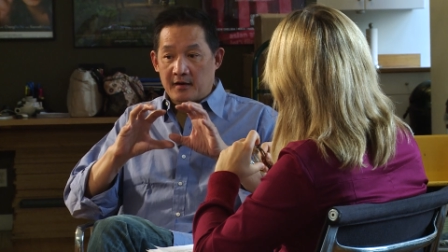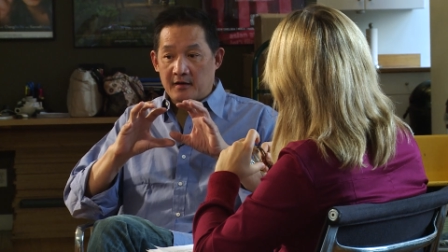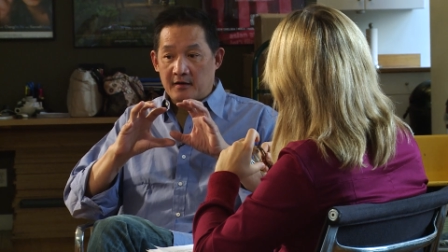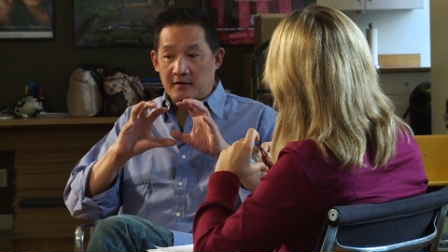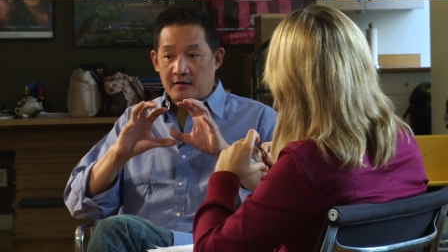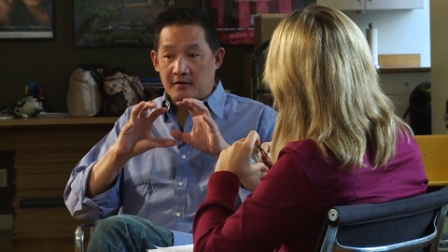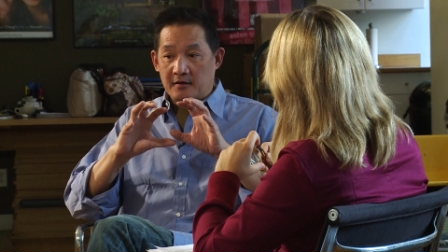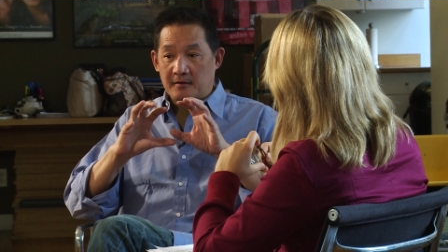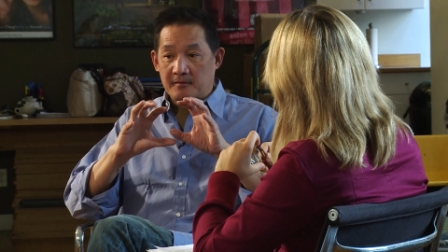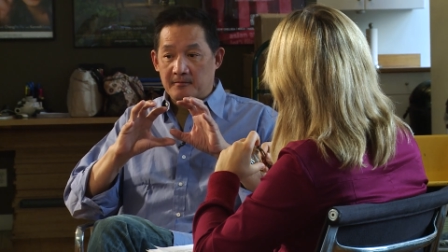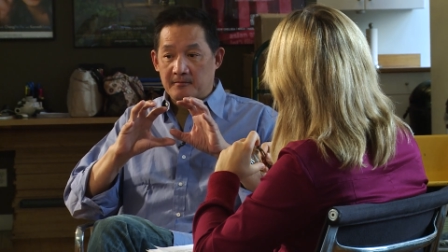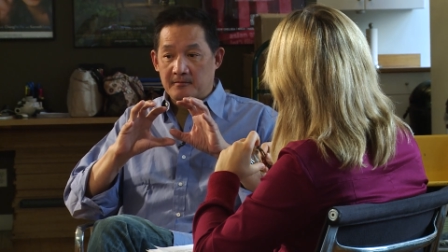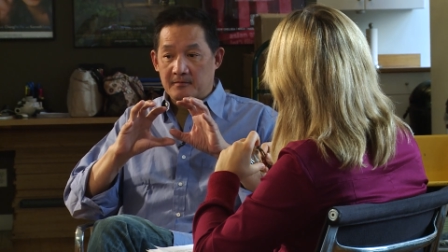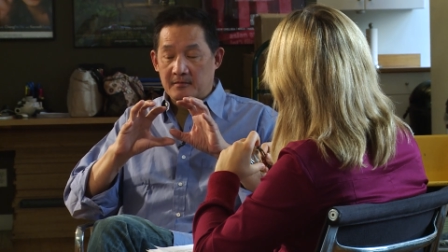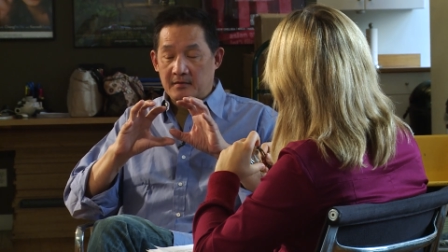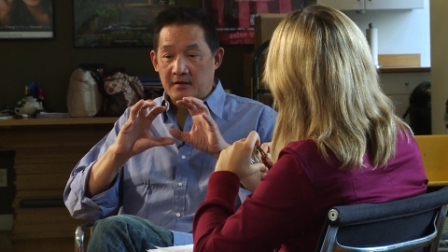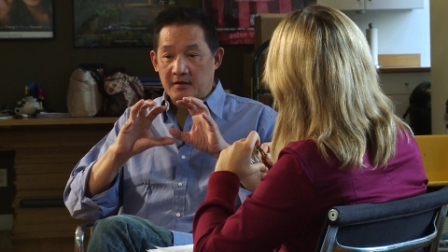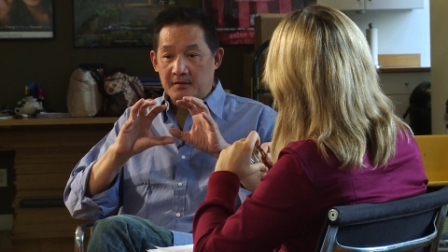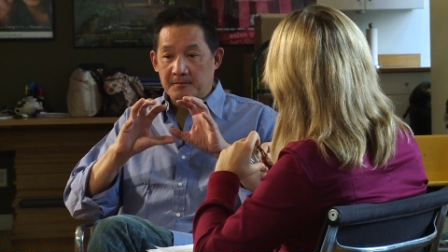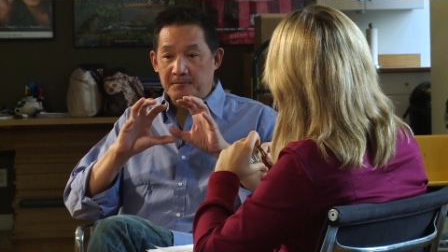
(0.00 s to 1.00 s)
um,
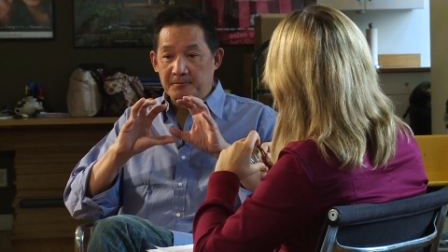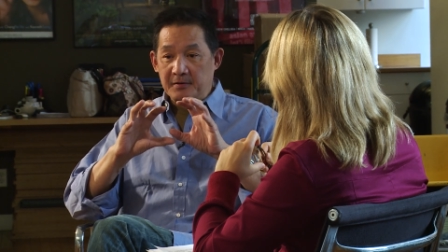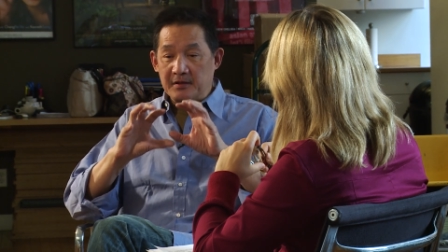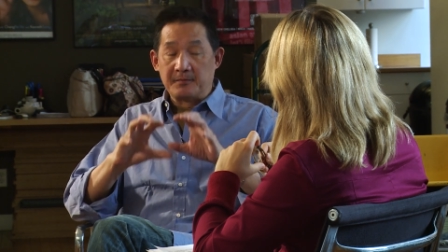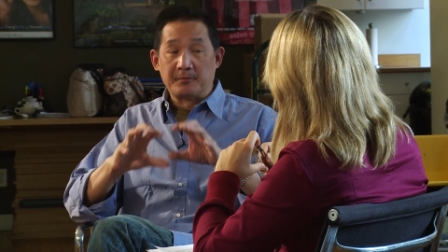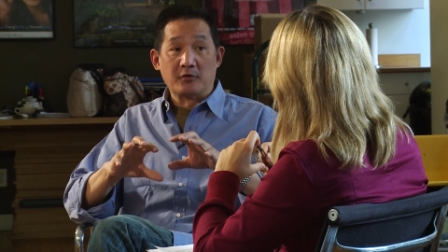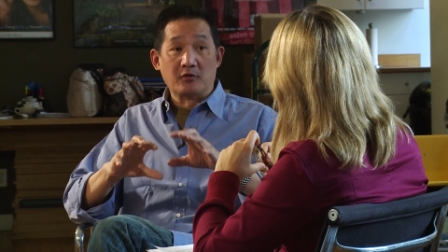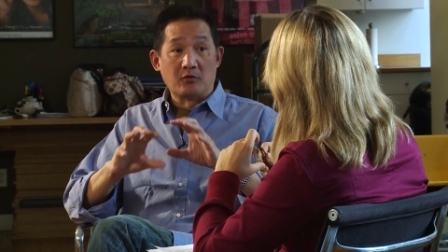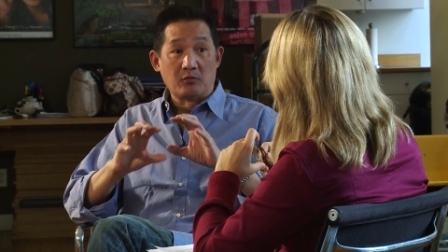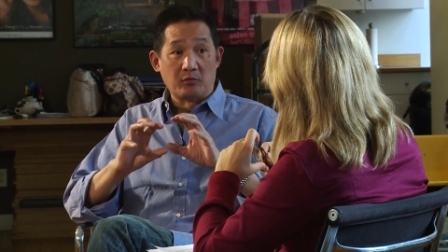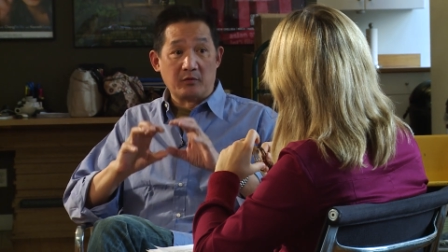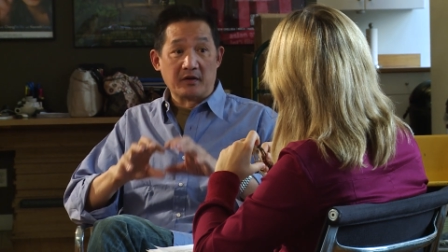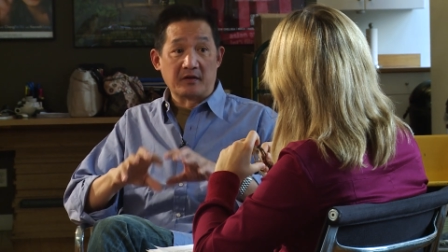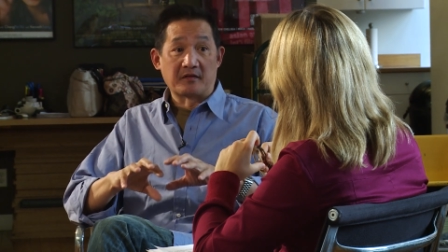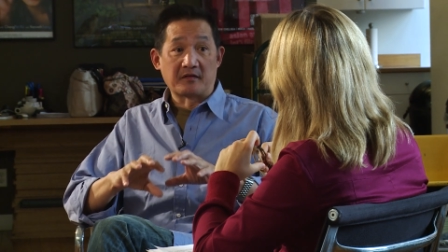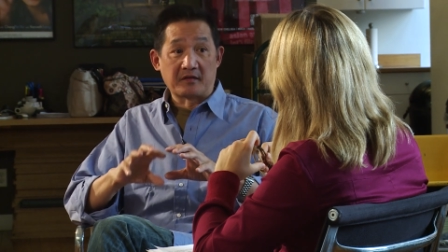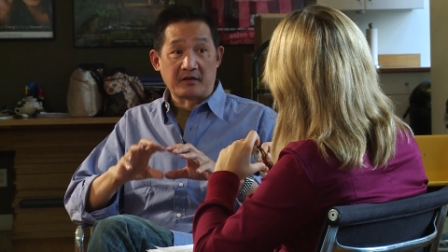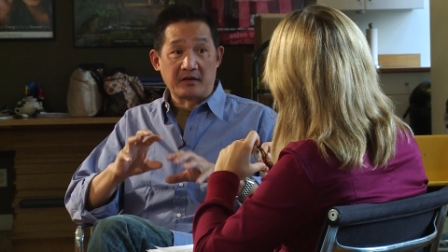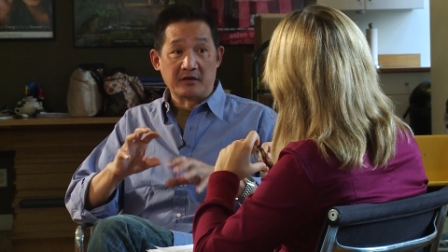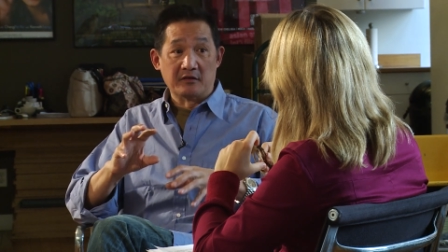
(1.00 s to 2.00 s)
people with
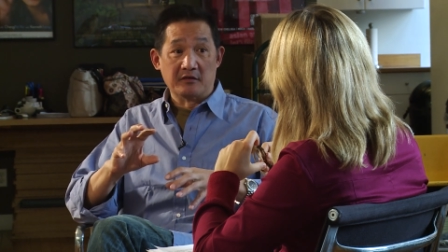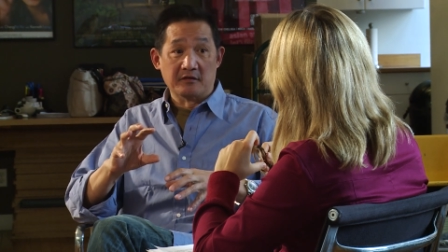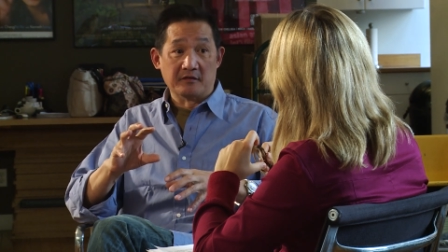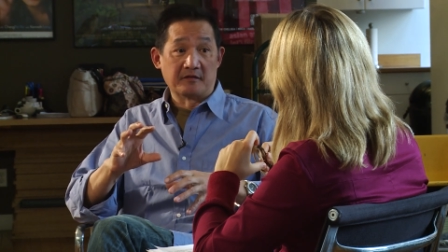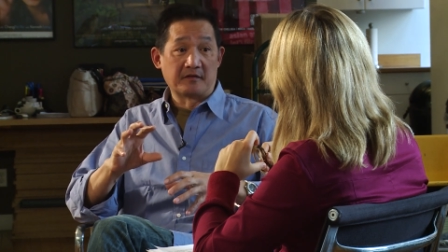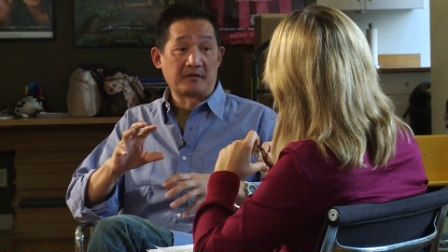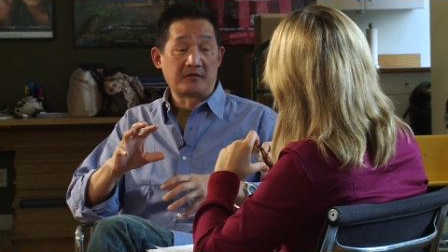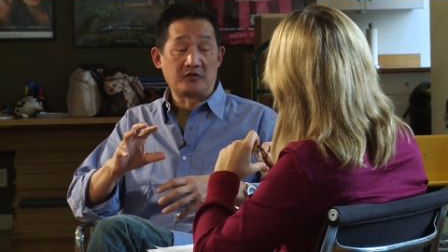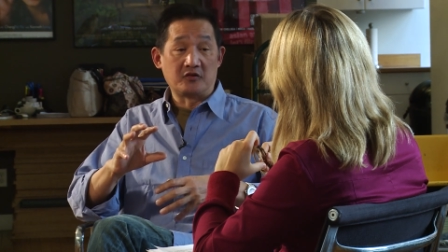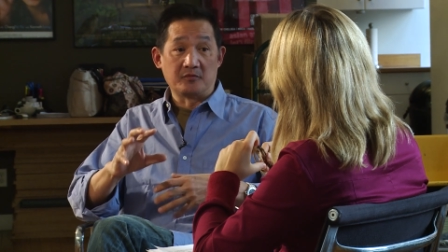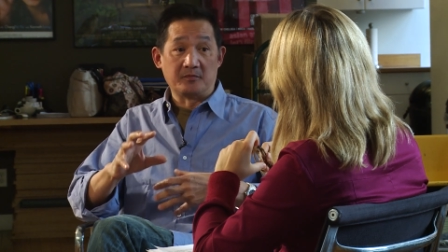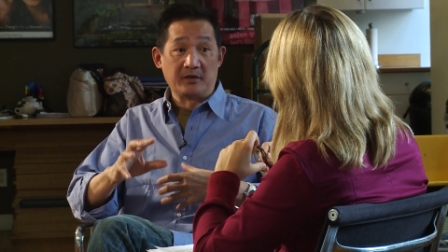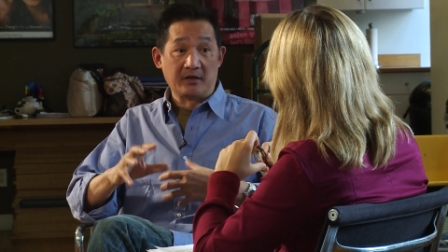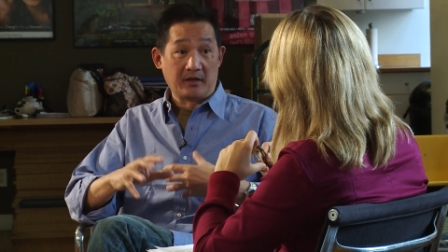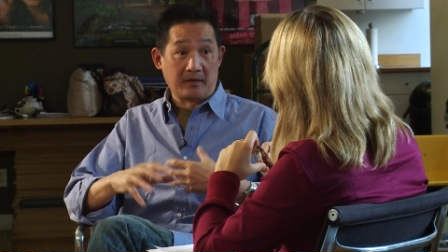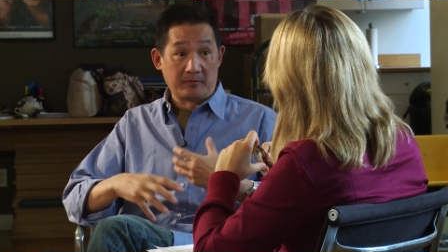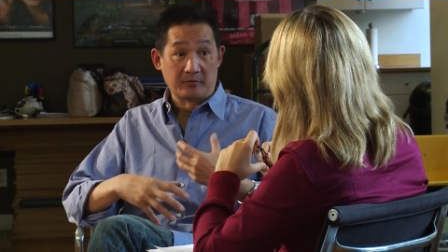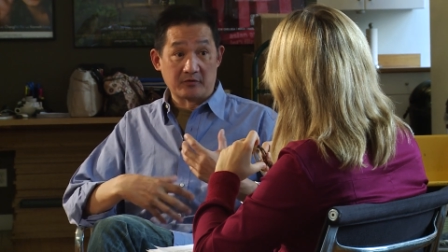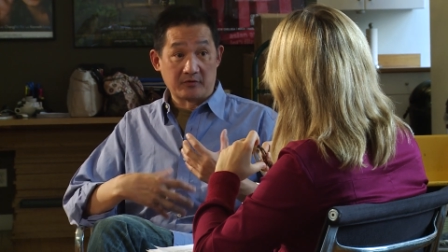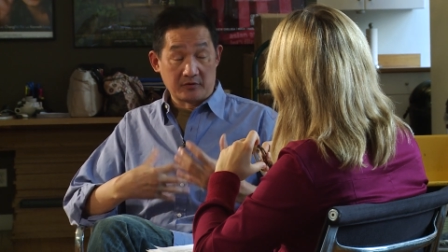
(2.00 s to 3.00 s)
skills to be
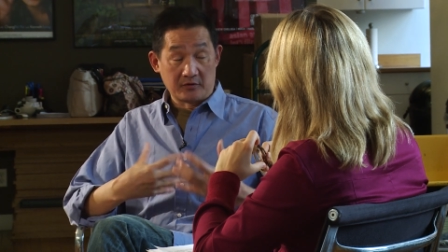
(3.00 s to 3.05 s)
able